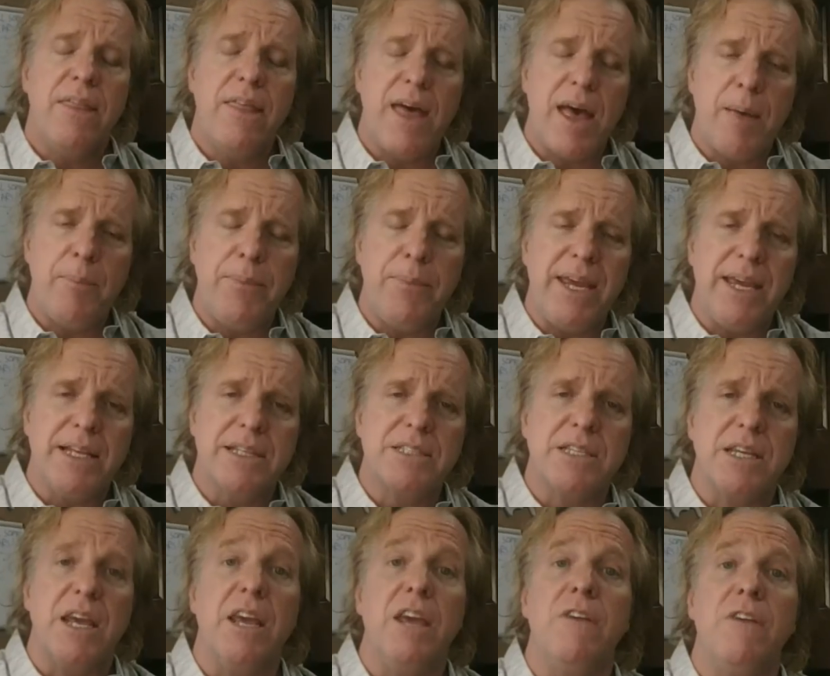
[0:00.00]
That
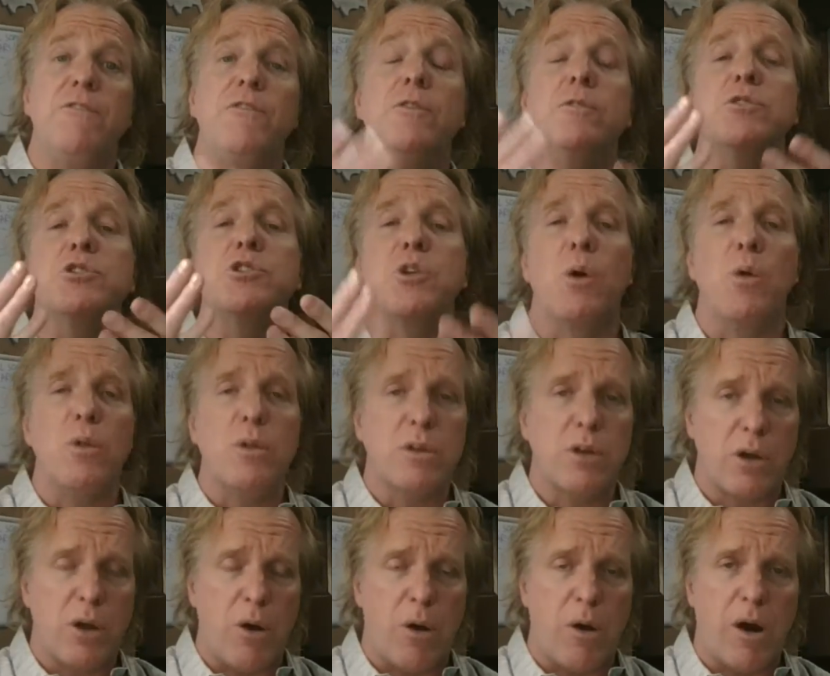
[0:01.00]
means if you
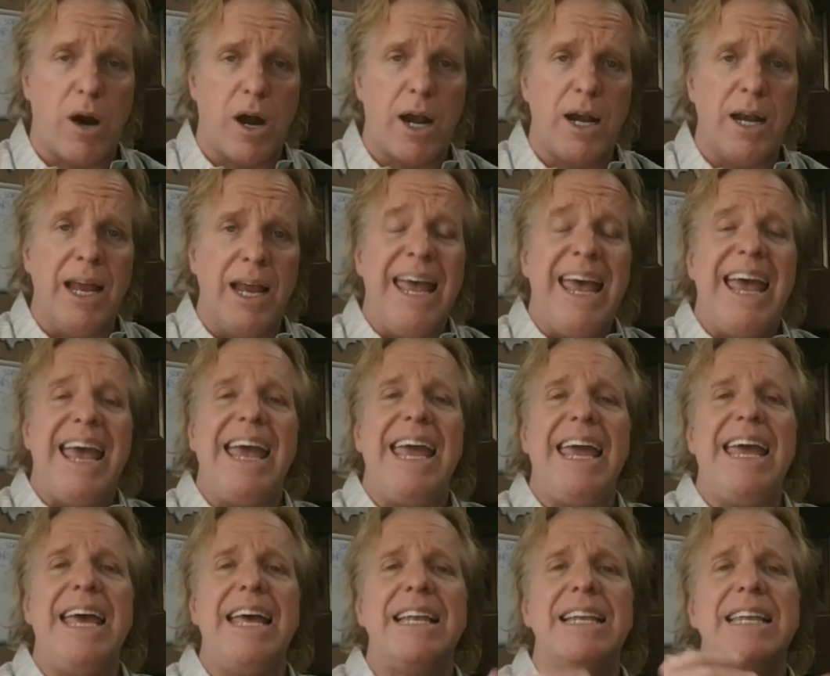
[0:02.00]
sold a car
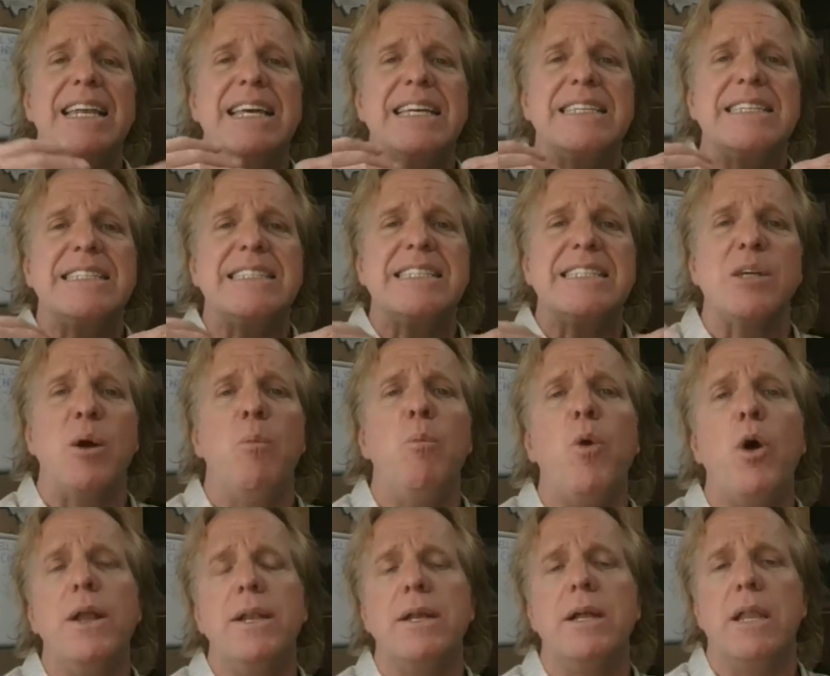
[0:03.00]
and
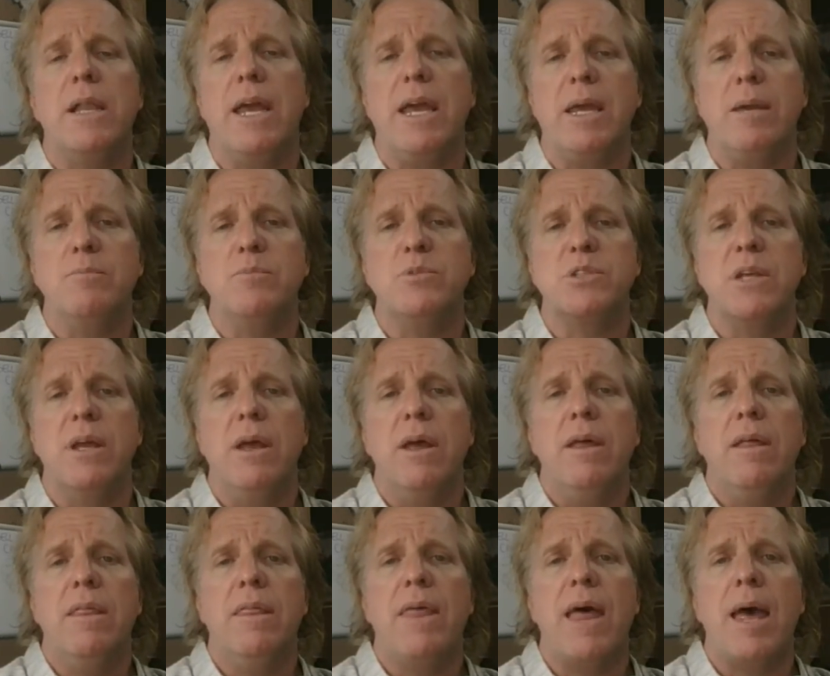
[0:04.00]
someone claims
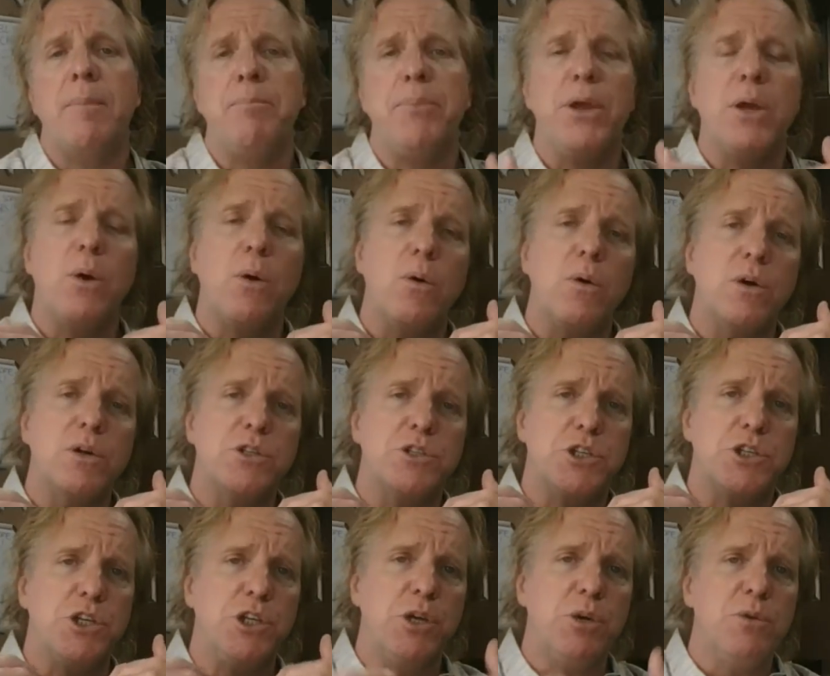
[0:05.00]
that
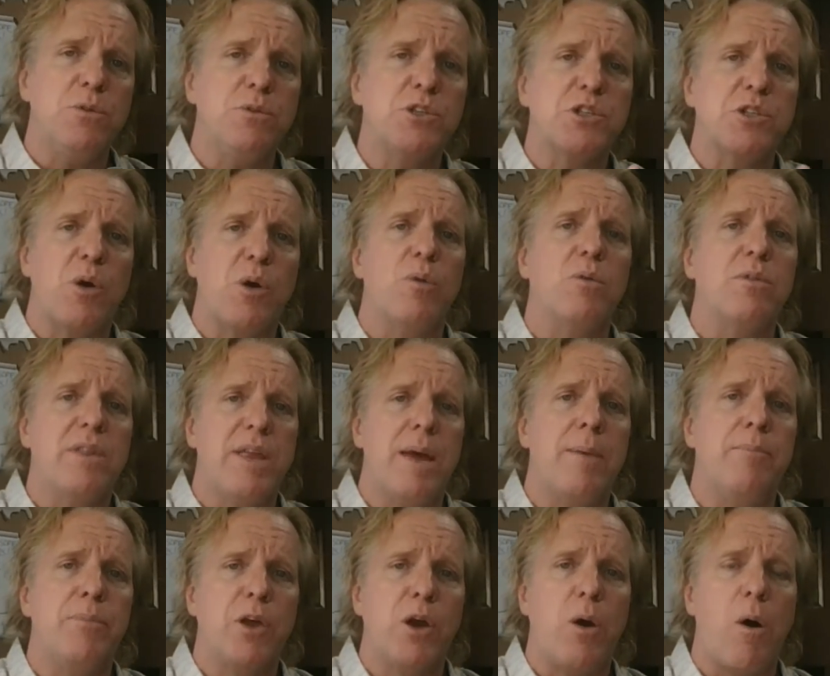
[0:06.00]
because you sold
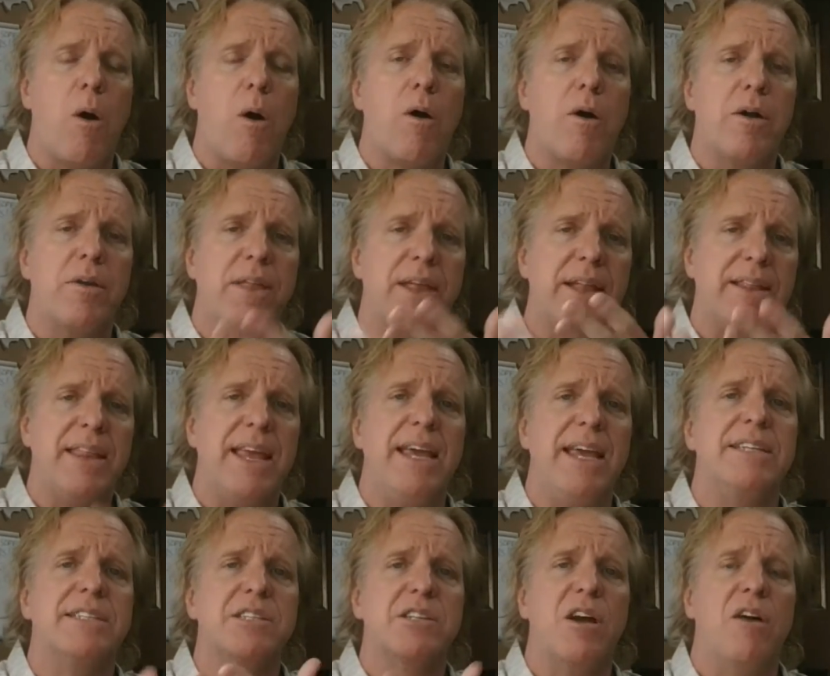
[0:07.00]
them the car that
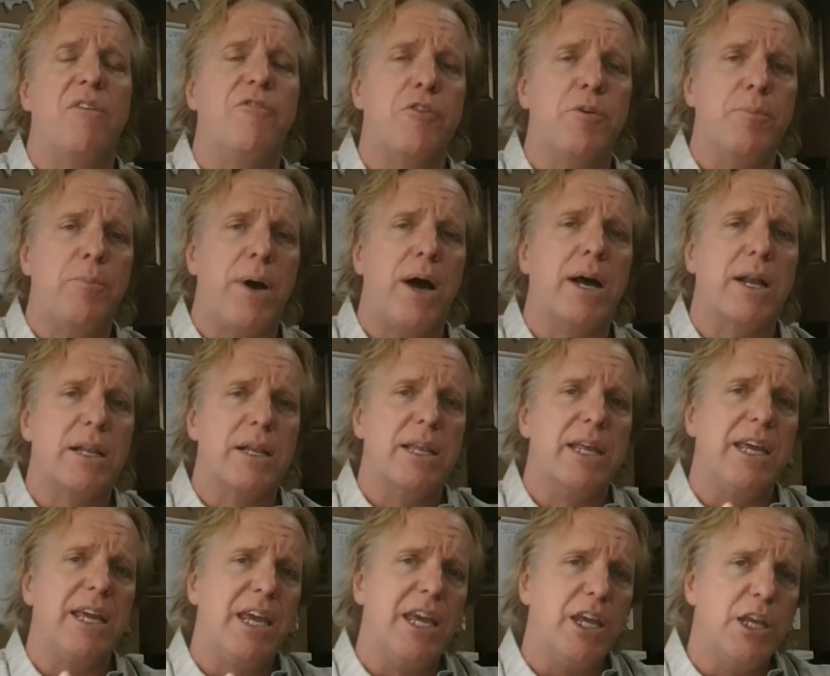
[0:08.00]
they suffered
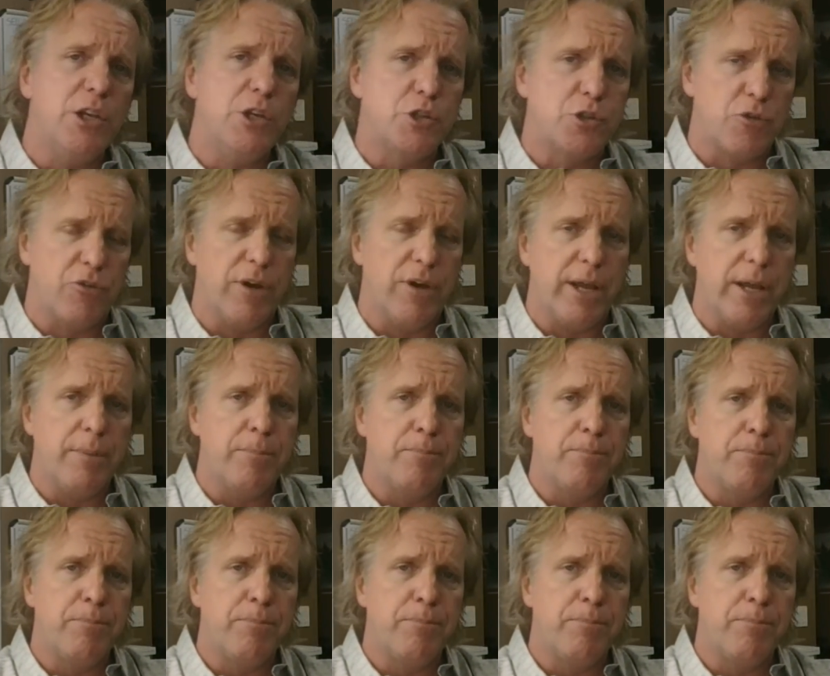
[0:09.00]
bodily injury,